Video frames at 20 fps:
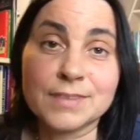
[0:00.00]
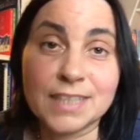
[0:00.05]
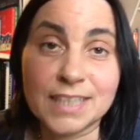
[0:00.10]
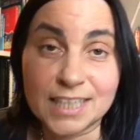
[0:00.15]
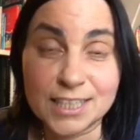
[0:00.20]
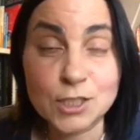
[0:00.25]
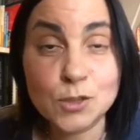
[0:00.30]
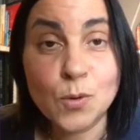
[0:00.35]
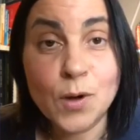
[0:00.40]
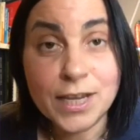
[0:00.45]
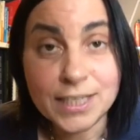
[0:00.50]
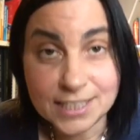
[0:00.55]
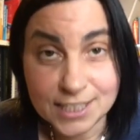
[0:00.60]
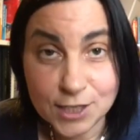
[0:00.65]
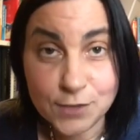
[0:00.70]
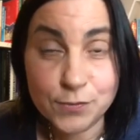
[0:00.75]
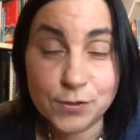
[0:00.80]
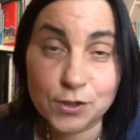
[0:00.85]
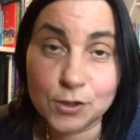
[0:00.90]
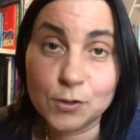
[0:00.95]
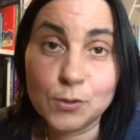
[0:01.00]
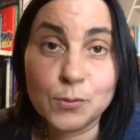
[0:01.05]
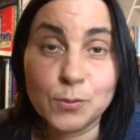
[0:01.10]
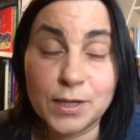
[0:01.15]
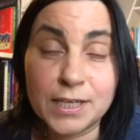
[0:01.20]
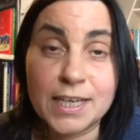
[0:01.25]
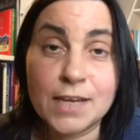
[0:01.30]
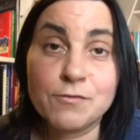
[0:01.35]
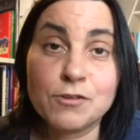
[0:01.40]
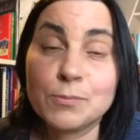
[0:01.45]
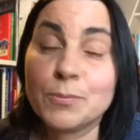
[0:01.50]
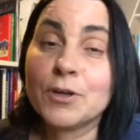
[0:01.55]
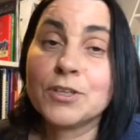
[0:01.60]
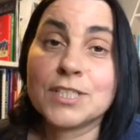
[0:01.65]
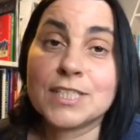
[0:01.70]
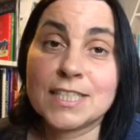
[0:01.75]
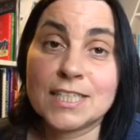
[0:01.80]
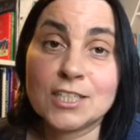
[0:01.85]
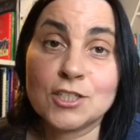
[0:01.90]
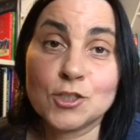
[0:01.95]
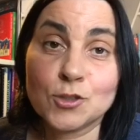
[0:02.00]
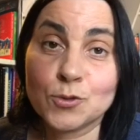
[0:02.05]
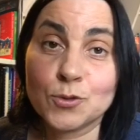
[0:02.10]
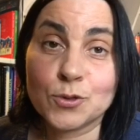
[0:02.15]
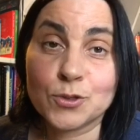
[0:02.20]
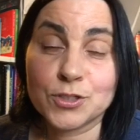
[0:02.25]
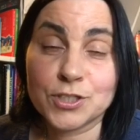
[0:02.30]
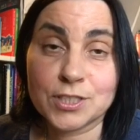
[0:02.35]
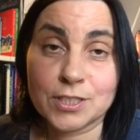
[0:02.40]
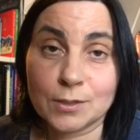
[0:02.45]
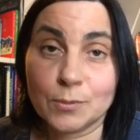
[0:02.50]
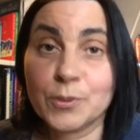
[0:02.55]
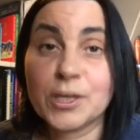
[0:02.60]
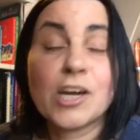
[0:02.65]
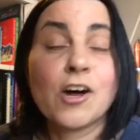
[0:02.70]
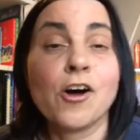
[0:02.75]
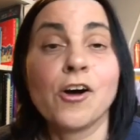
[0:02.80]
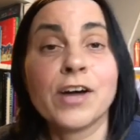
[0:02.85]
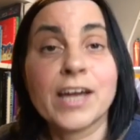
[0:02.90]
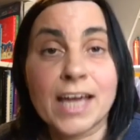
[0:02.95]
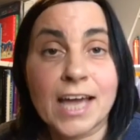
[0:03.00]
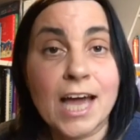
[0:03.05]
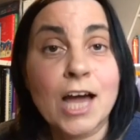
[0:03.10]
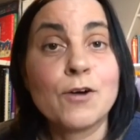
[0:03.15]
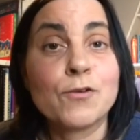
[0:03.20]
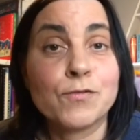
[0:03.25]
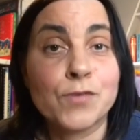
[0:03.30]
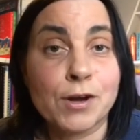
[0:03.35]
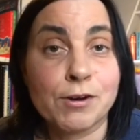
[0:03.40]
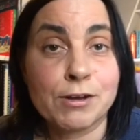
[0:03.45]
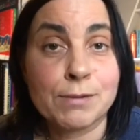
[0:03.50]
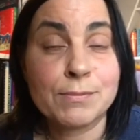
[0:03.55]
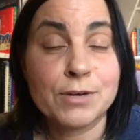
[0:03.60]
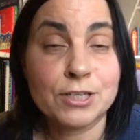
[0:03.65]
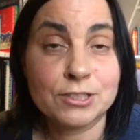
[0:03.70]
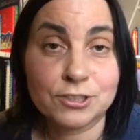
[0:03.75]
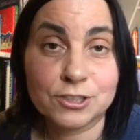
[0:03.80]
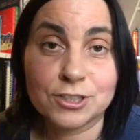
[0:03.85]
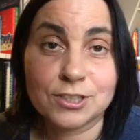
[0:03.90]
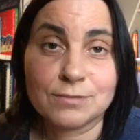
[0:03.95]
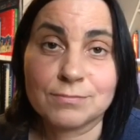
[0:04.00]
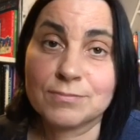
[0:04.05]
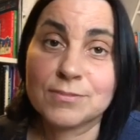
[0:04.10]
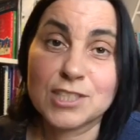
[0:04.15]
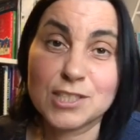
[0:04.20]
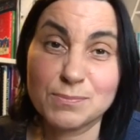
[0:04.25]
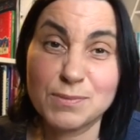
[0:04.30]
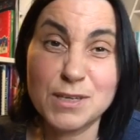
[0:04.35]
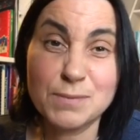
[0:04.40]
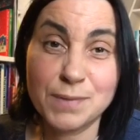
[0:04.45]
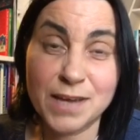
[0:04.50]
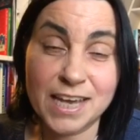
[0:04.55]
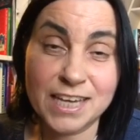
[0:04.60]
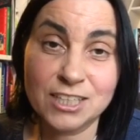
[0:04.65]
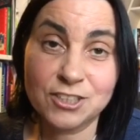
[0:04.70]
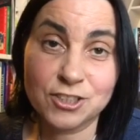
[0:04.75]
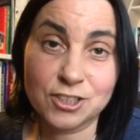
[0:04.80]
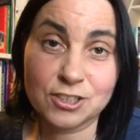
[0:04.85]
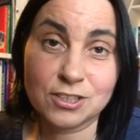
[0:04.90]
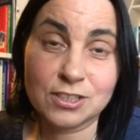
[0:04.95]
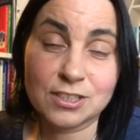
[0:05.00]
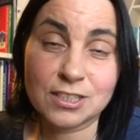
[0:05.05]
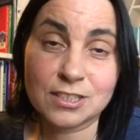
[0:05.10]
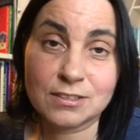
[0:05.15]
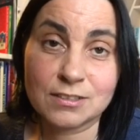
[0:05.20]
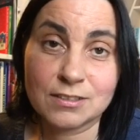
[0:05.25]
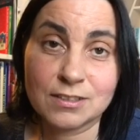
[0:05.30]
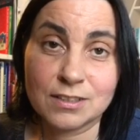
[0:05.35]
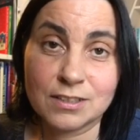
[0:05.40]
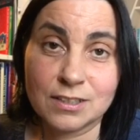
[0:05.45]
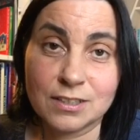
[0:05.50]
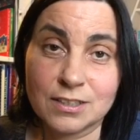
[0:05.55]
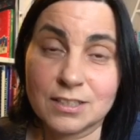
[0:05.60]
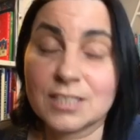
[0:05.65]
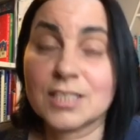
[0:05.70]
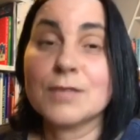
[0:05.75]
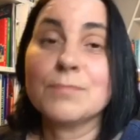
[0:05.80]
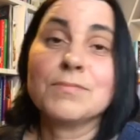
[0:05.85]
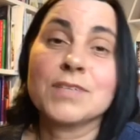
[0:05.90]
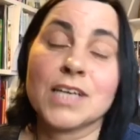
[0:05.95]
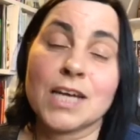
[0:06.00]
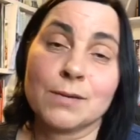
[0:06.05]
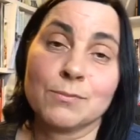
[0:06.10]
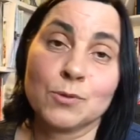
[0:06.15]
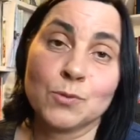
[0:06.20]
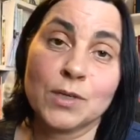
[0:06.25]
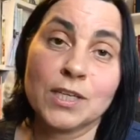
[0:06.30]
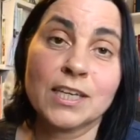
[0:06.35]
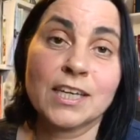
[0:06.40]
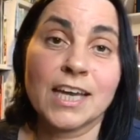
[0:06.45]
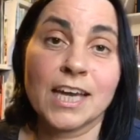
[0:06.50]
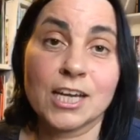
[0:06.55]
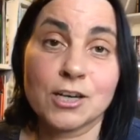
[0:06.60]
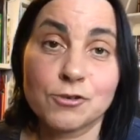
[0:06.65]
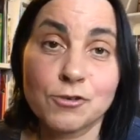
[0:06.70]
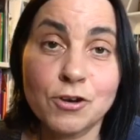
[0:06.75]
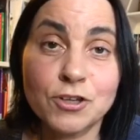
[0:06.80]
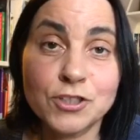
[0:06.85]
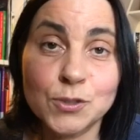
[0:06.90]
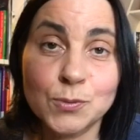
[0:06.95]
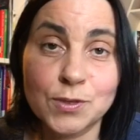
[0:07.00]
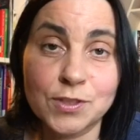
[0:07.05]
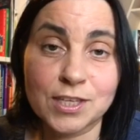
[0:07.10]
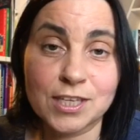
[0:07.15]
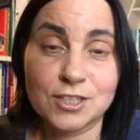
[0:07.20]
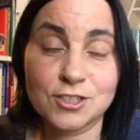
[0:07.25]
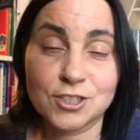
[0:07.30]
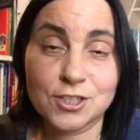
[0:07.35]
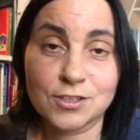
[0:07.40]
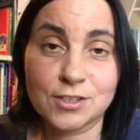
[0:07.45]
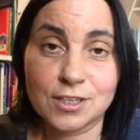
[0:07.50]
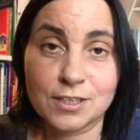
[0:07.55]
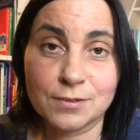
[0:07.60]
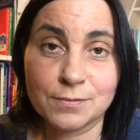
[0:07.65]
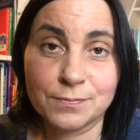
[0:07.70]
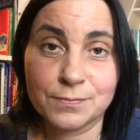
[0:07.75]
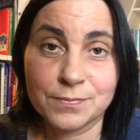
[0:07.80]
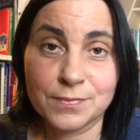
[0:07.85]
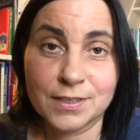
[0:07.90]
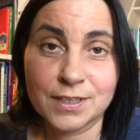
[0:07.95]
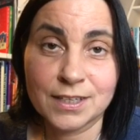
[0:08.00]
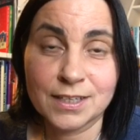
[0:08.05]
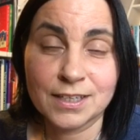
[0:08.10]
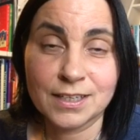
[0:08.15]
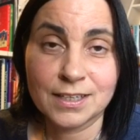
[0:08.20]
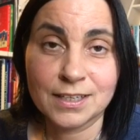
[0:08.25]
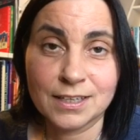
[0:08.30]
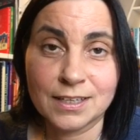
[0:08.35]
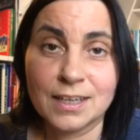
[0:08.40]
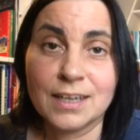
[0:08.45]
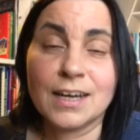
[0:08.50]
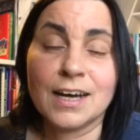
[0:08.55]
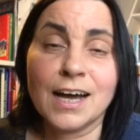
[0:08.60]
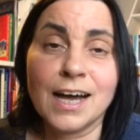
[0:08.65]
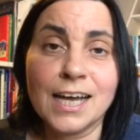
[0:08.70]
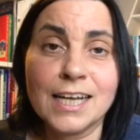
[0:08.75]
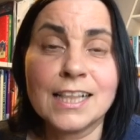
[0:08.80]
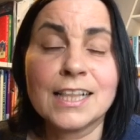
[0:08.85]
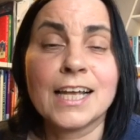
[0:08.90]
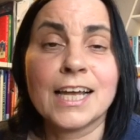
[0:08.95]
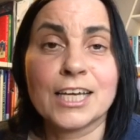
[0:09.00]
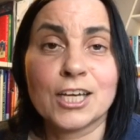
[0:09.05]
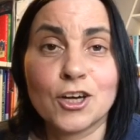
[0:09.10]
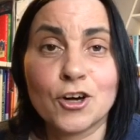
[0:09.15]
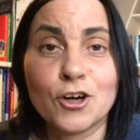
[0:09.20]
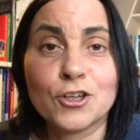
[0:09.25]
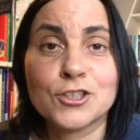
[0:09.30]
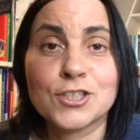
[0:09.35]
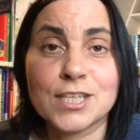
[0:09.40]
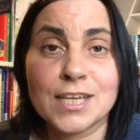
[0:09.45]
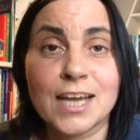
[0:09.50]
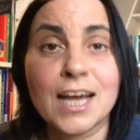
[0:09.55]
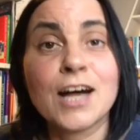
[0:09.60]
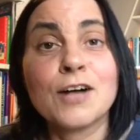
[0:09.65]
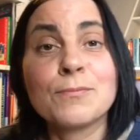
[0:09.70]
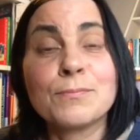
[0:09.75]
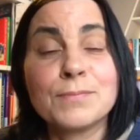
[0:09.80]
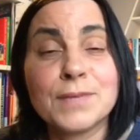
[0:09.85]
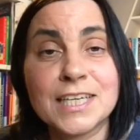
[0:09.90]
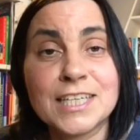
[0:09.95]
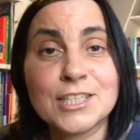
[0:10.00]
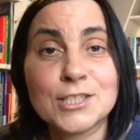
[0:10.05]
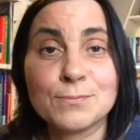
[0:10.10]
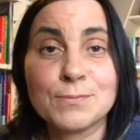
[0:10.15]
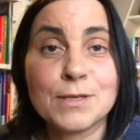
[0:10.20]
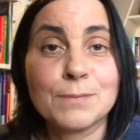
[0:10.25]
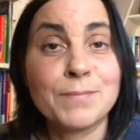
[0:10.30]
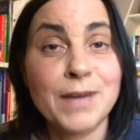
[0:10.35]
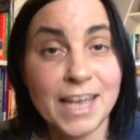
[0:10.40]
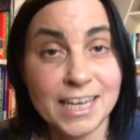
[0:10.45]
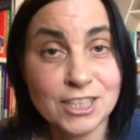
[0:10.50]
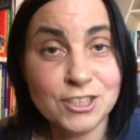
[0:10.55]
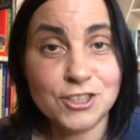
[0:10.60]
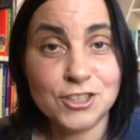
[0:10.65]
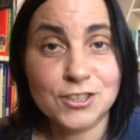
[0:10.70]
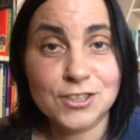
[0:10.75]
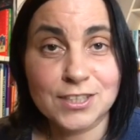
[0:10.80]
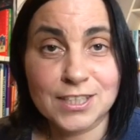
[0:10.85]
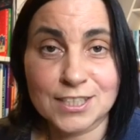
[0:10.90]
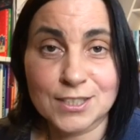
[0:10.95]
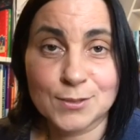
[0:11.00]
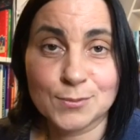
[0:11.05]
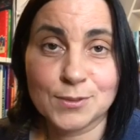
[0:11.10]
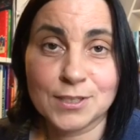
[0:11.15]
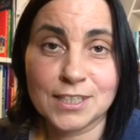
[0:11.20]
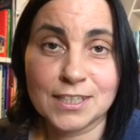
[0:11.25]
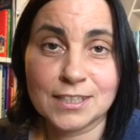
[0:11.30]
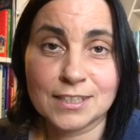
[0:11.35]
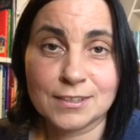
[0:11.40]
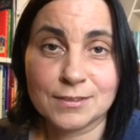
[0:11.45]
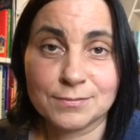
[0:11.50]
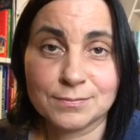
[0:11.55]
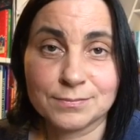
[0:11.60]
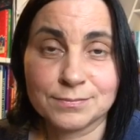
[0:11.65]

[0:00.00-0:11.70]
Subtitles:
It's quite difficult when everybody's indoors and we can't get out very much to be patient. Sometimes we can get cross with each other. I'd like God to help me to be patient this week.